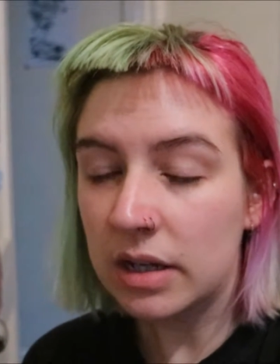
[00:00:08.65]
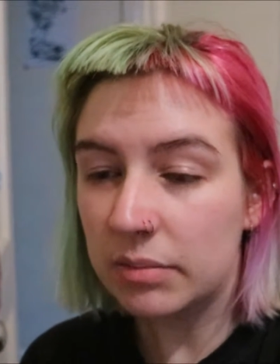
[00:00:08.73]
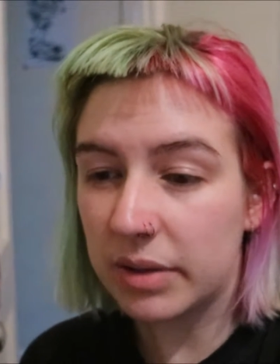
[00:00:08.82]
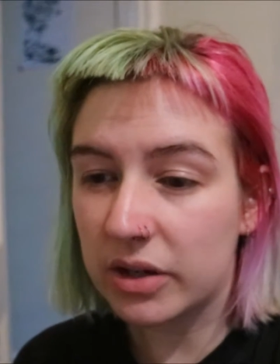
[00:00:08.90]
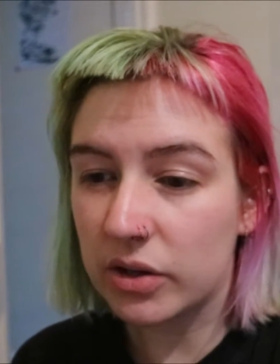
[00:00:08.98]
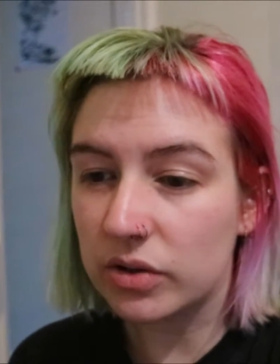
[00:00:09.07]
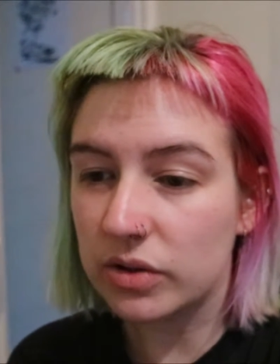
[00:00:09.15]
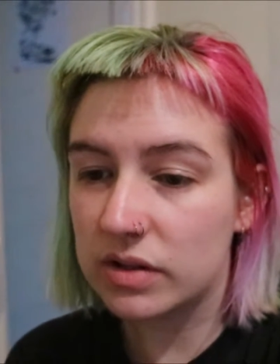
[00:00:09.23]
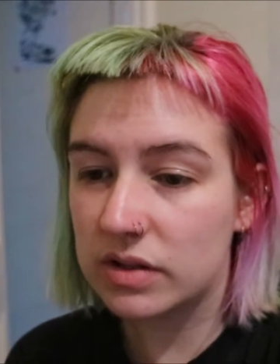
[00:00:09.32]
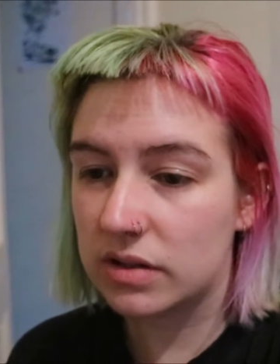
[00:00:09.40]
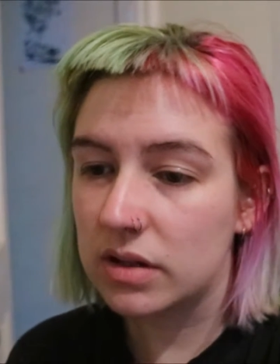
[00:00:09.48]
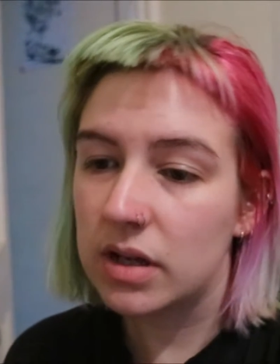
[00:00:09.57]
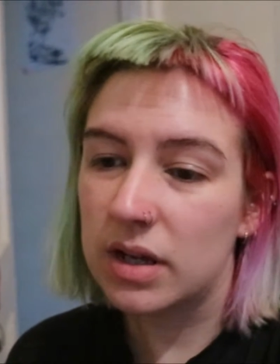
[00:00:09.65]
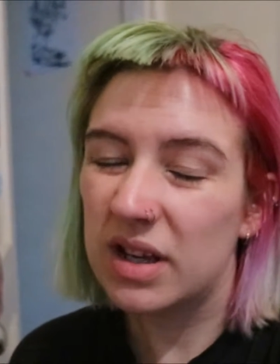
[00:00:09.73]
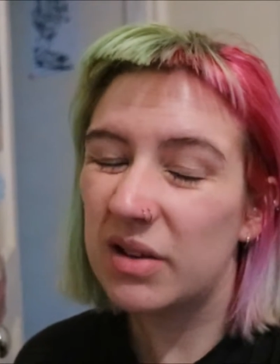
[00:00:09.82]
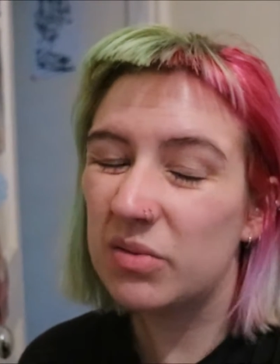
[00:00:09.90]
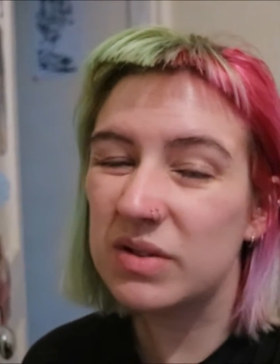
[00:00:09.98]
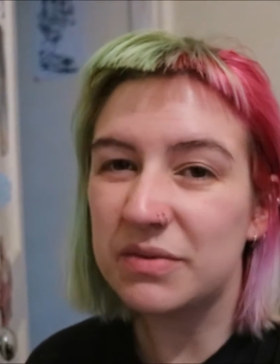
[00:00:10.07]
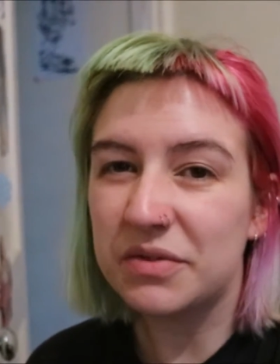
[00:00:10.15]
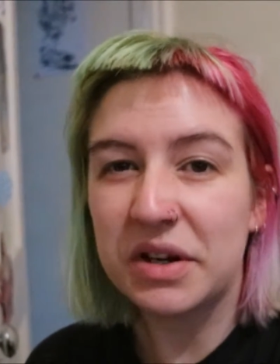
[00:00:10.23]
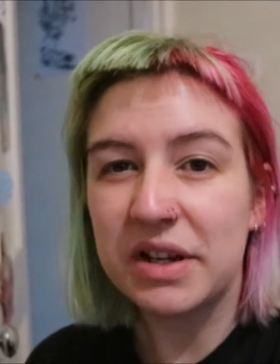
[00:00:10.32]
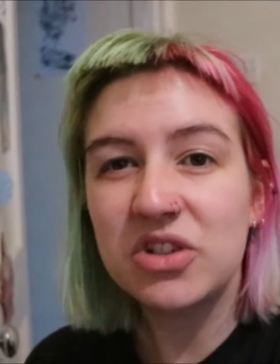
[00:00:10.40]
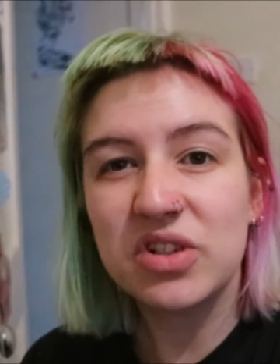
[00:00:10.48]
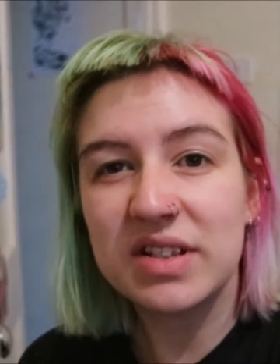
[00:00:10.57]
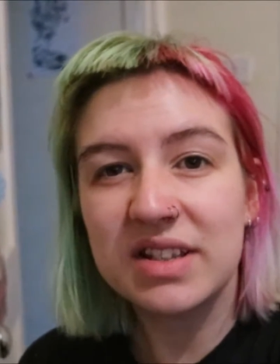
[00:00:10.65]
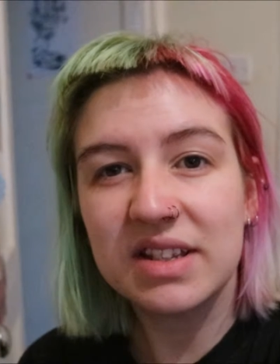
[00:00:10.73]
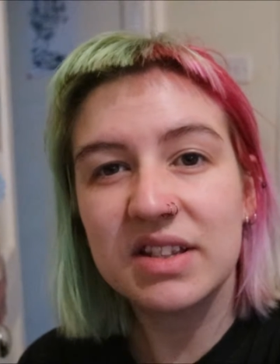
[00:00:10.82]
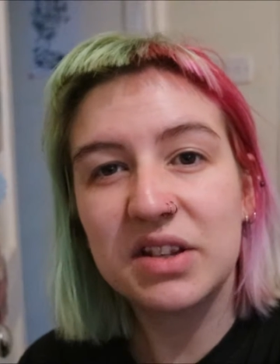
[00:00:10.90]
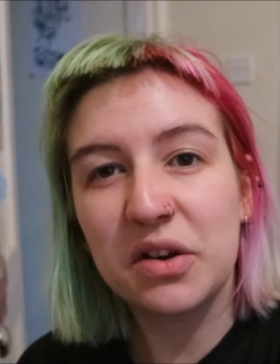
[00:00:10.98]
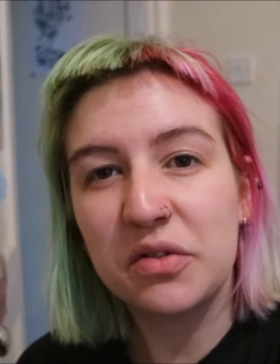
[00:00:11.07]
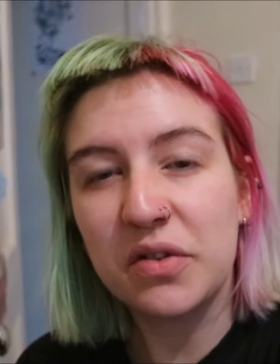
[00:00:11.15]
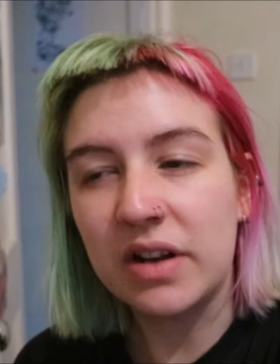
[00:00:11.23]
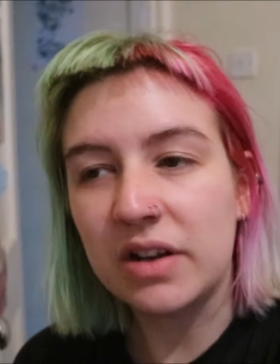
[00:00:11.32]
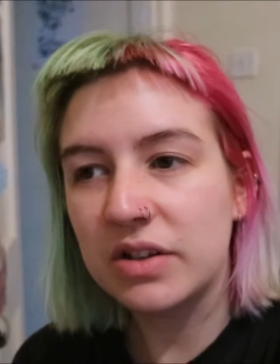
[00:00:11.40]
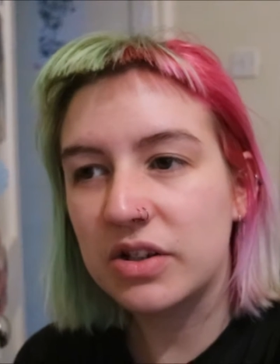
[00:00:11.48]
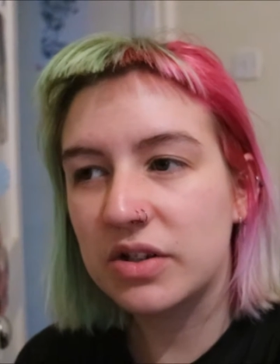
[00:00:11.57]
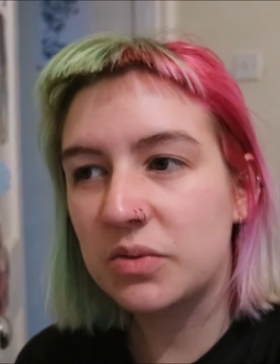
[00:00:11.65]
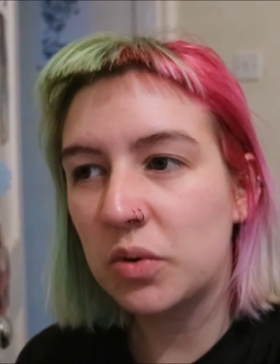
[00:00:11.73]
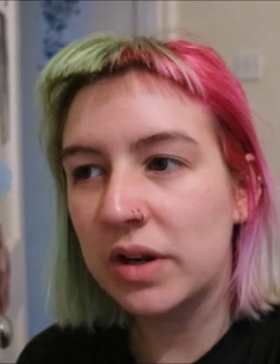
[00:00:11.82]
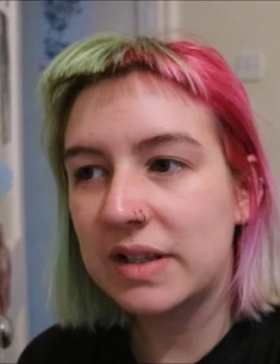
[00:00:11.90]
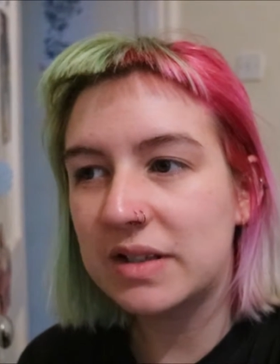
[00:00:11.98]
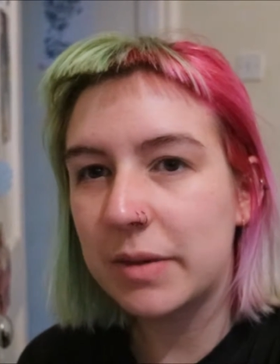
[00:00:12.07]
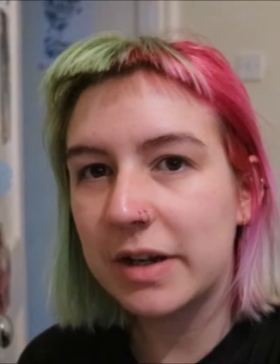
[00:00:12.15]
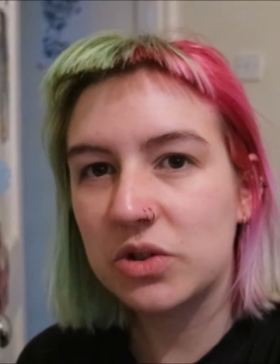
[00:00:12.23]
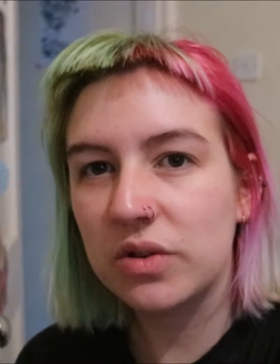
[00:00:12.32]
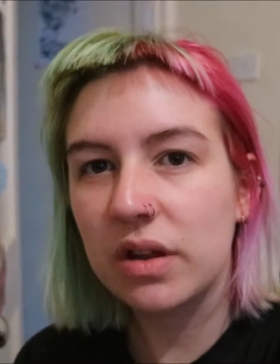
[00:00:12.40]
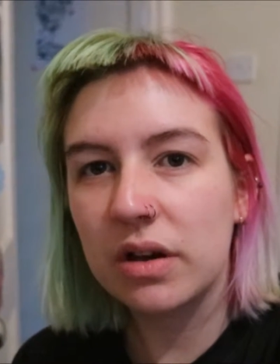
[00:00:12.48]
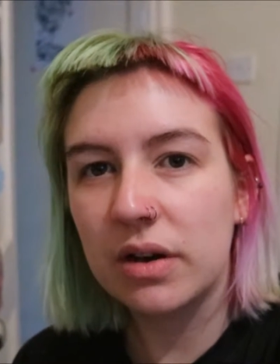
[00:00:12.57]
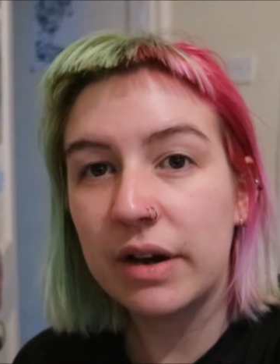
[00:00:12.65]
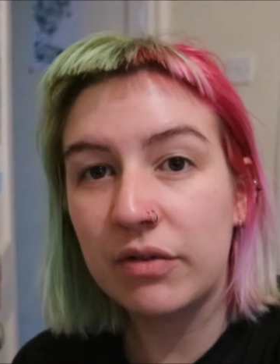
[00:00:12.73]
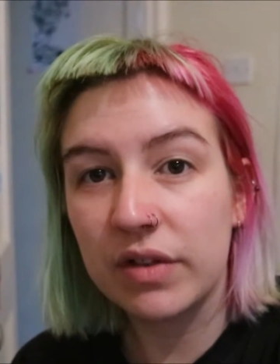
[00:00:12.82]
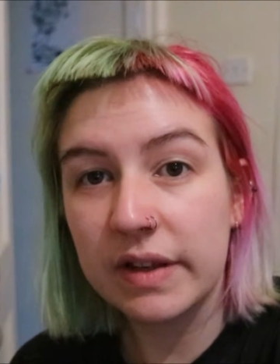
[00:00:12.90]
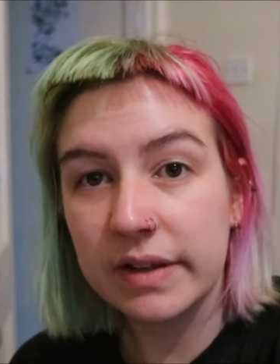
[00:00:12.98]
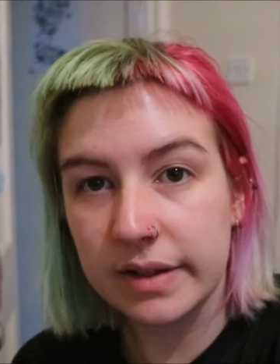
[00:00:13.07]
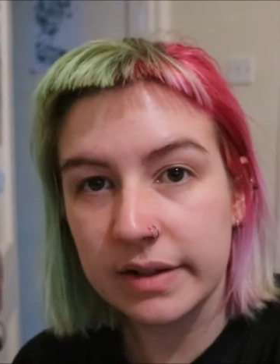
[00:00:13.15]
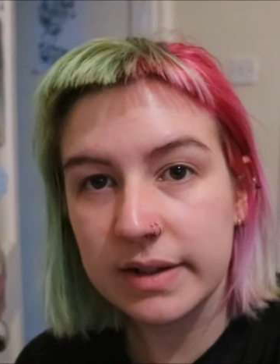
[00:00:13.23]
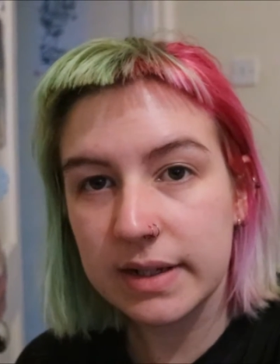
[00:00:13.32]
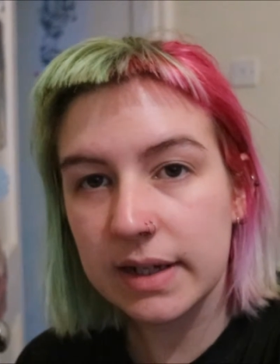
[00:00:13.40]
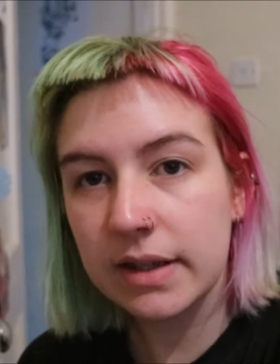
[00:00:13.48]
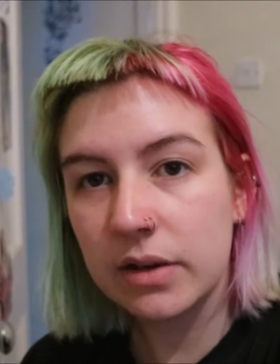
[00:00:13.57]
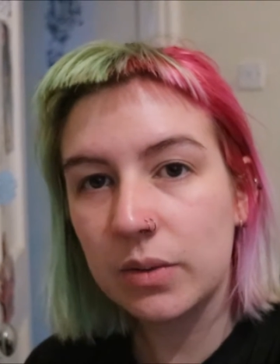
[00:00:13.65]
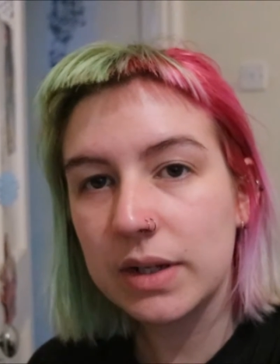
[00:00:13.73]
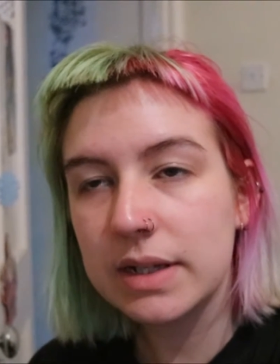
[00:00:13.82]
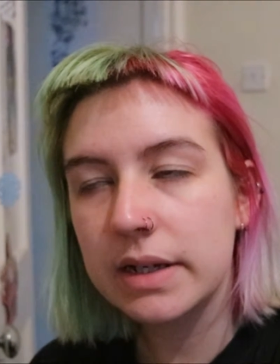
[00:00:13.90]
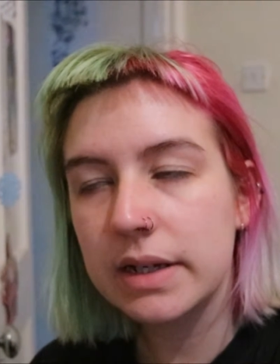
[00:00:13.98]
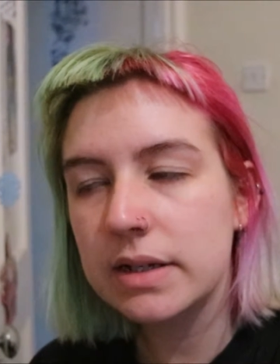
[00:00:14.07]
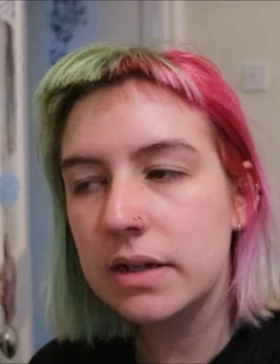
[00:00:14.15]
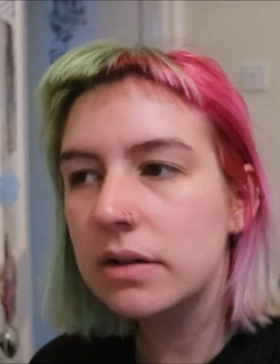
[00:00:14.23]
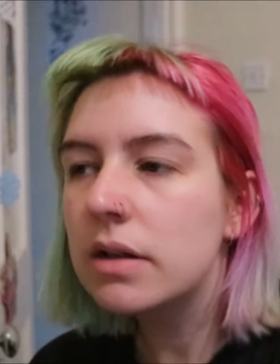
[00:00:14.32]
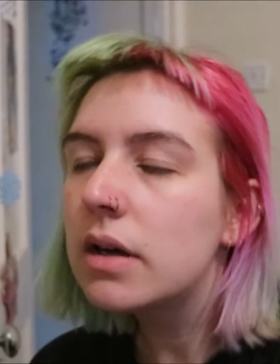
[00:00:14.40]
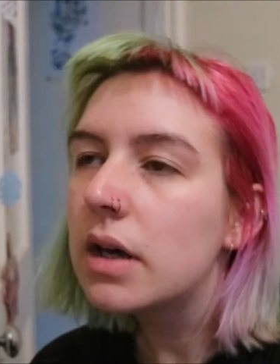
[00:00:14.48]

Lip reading: because it wasn't very interesting stuff and I just wanted to make sure that I got everything done today that I wanted to get done.